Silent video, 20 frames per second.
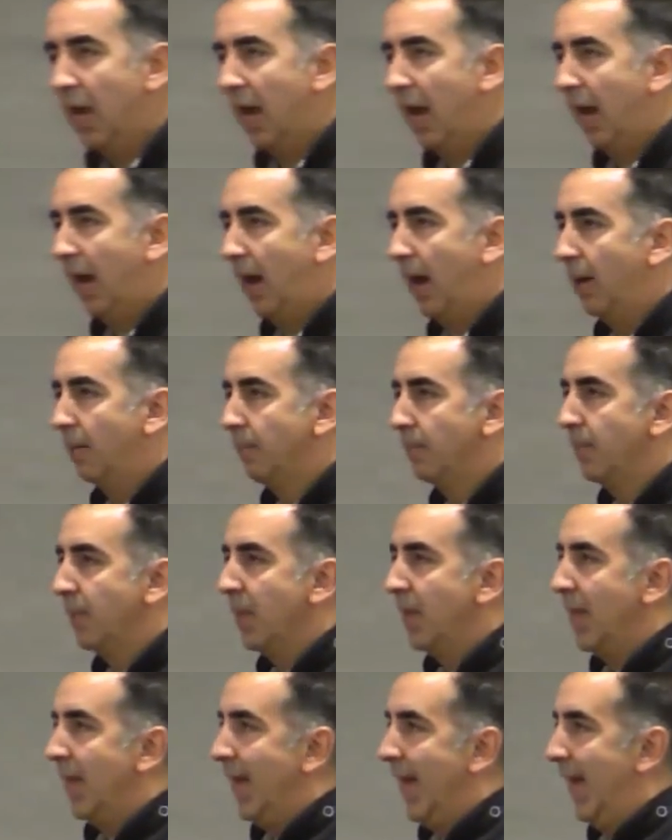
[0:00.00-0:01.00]

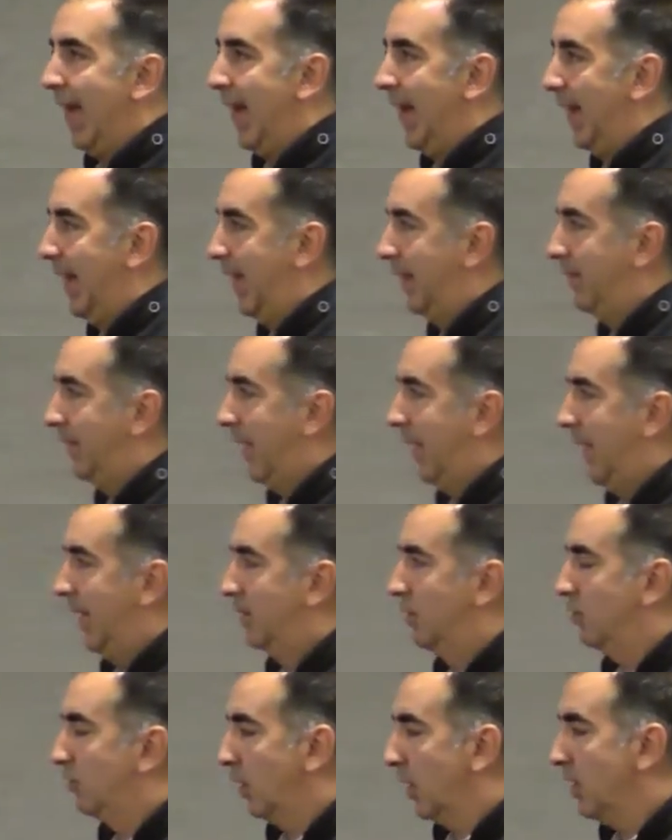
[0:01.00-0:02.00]
And
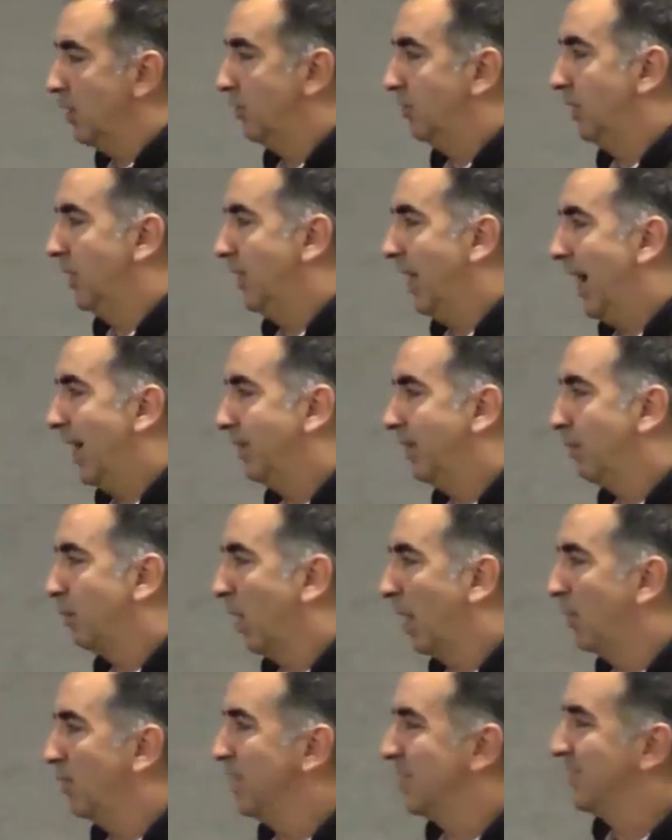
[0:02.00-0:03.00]
you're starting to see that. The
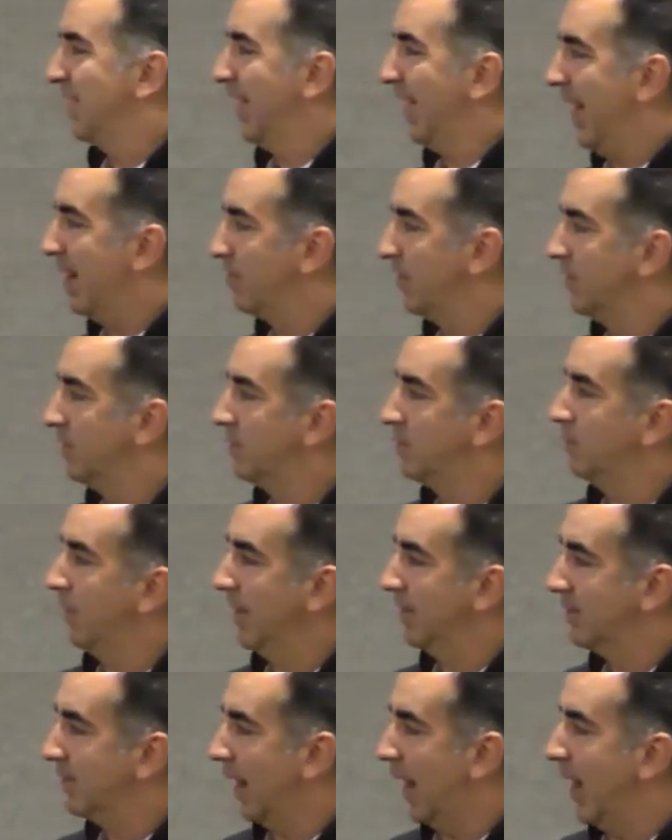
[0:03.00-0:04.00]
problem is they haven't
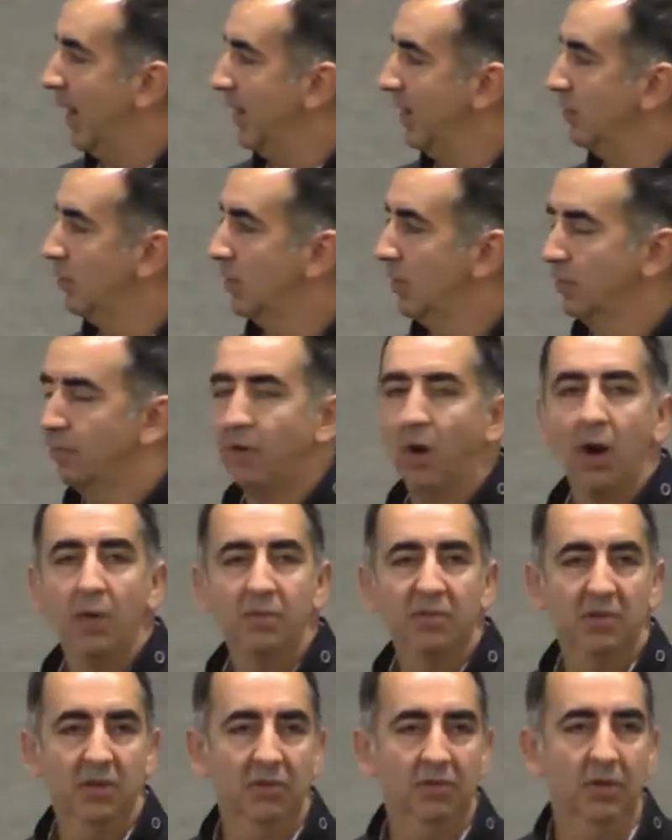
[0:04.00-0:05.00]
been tied into the farm
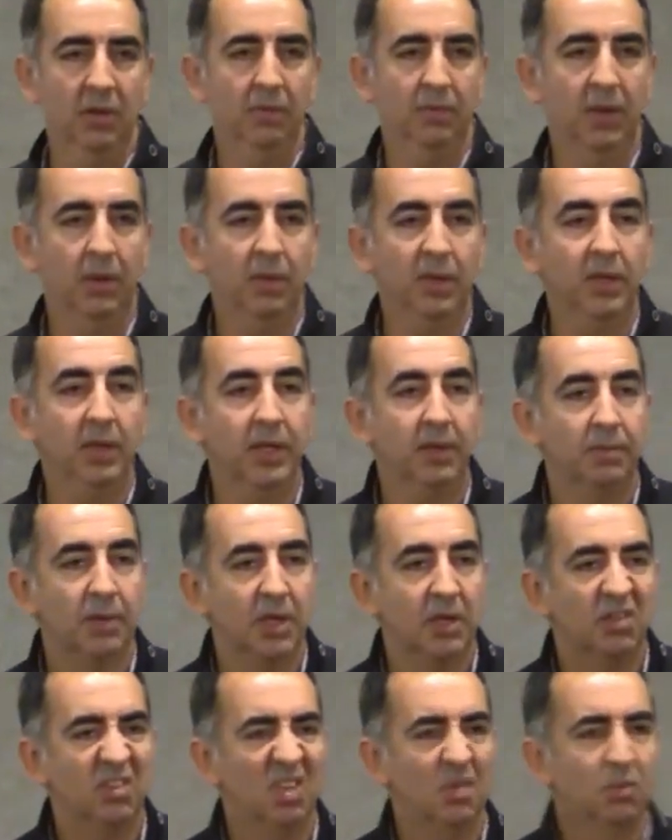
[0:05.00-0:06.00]
system. They really
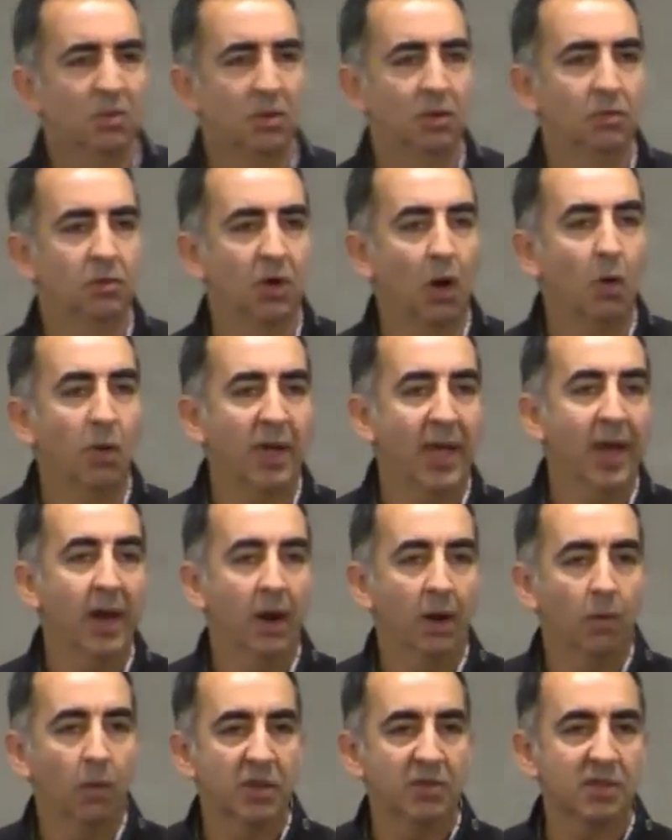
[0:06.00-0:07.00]
seem to don't
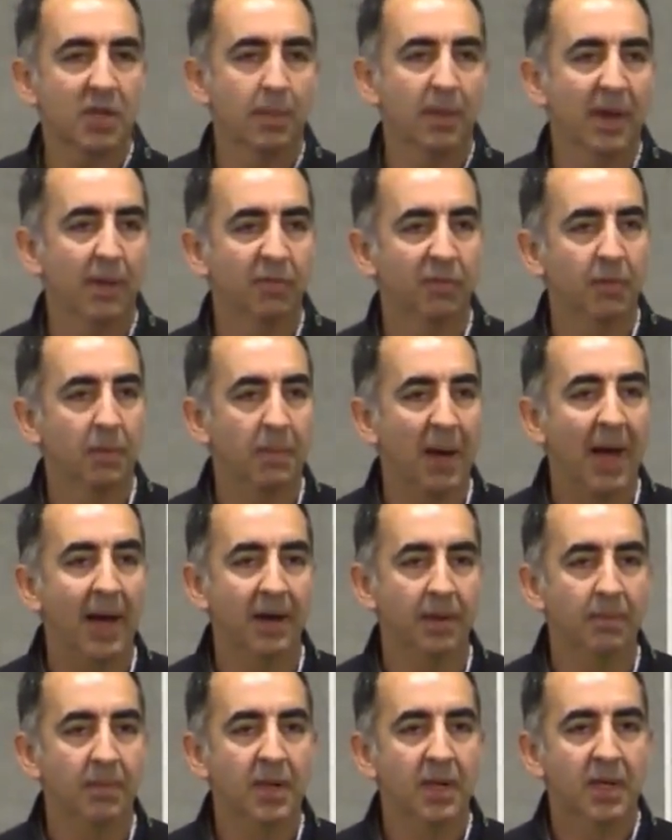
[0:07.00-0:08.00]
care what's coming up from the bottom.